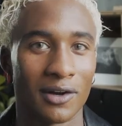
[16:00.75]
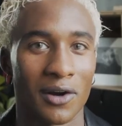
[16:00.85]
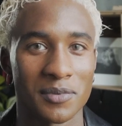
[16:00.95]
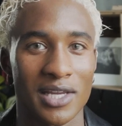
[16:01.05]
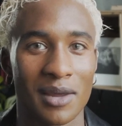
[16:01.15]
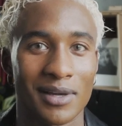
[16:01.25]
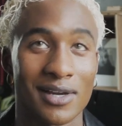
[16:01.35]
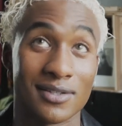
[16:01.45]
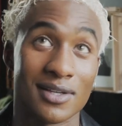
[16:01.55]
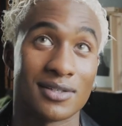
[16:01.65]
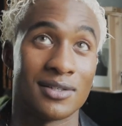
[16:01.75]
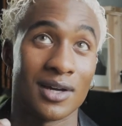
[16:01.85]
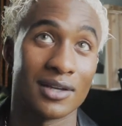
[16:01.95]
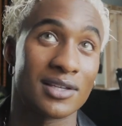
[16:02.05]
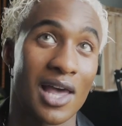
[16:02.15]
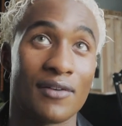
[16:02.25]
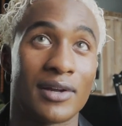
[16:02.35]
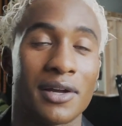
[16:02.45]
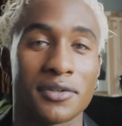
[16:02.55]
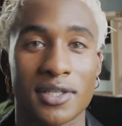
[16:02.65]
know what I'm saying? Because this does have
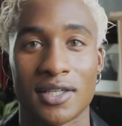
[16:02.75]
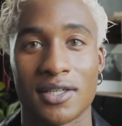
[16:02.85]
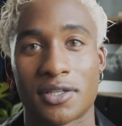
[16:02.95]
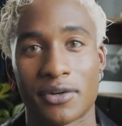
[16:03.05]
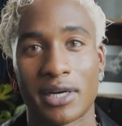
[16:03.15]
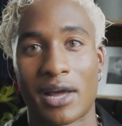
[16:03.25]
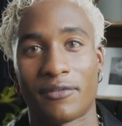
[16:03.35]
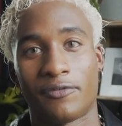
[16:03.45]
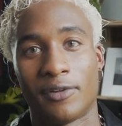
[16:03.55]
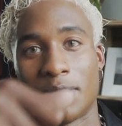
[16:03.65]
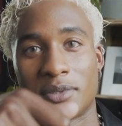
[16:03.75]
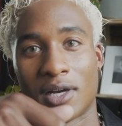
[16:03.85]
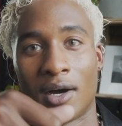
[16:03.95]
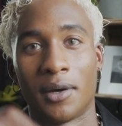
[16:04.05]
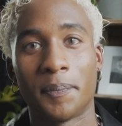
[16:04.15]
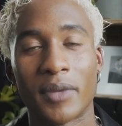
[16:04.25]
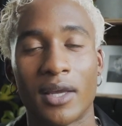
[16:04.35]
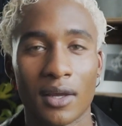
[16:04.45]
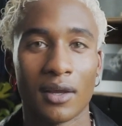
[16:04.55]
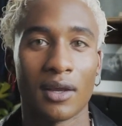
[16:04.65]
an LCD screen that flips up
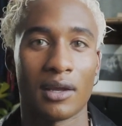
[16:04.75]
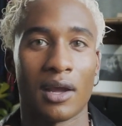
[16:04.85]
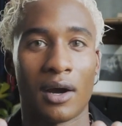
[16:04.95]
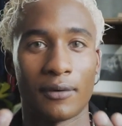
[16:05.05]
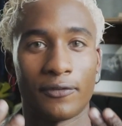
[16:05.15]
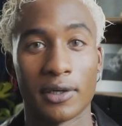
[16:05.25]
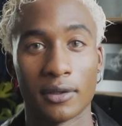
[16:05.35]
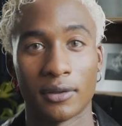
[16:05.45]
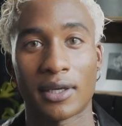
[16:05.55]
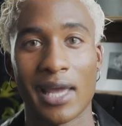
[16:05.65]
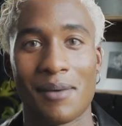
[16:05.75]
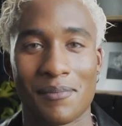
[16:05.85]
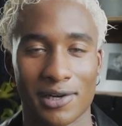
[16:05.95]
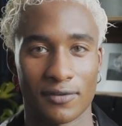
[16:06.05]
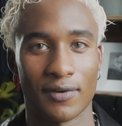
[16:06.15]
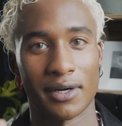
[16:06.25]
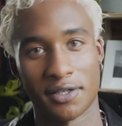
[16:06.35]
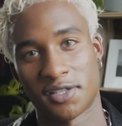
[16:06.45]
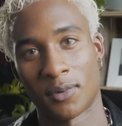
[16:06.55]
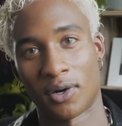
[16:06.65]
for you to look at, but it's very
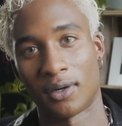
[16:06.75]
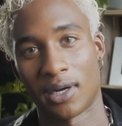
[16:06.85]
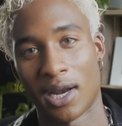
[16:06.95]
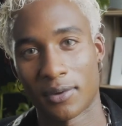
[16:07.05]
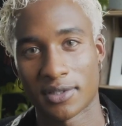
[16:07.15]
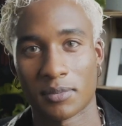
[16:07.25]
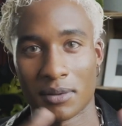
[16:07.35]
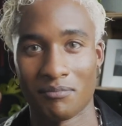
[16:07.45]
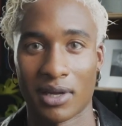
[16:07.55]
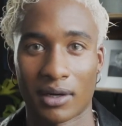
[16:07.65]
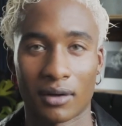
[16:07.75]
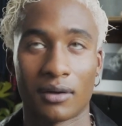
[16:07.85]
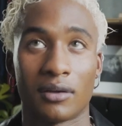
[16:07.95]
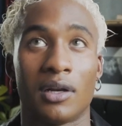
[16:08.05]
small, and I want something bigger,